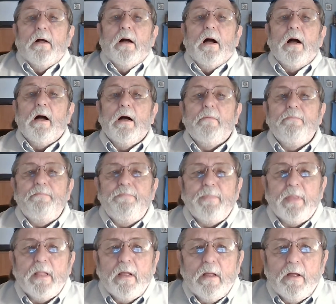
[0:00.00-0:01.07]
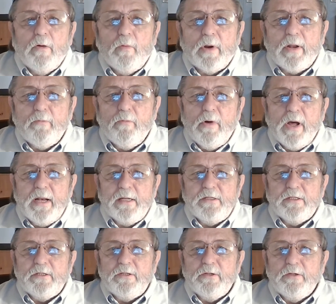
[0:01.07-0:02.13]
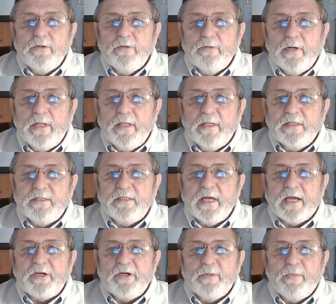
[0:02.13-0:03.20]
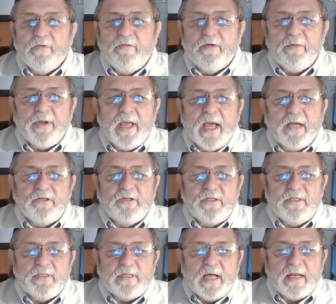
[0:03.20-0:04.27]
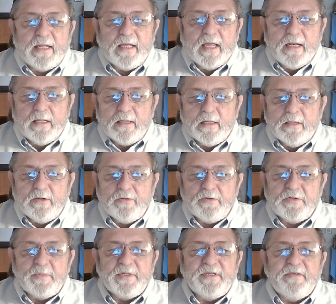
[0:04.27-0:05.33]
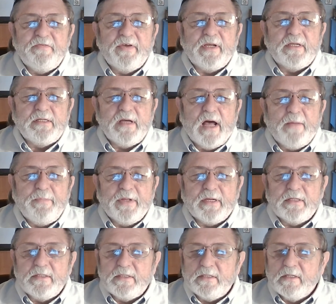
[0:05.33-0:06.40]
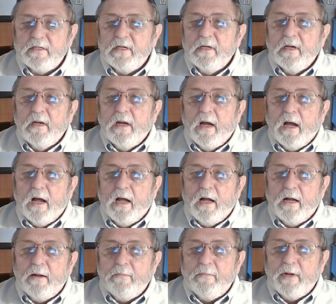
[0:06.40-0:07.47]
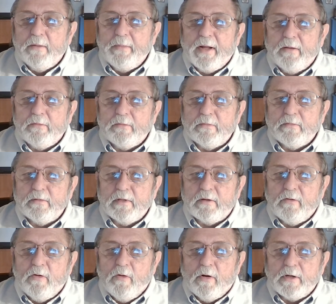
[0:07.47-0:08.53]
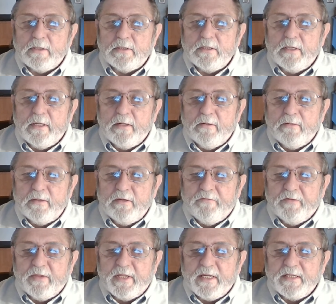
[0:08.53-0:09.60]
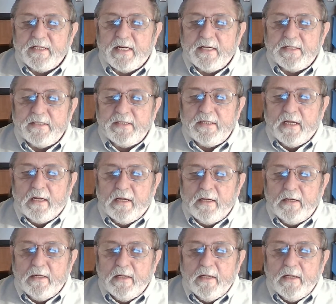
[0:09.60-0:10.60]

Um, what I wanted to do in this section, before we actually started getting into specific topics about the court and different things that it's done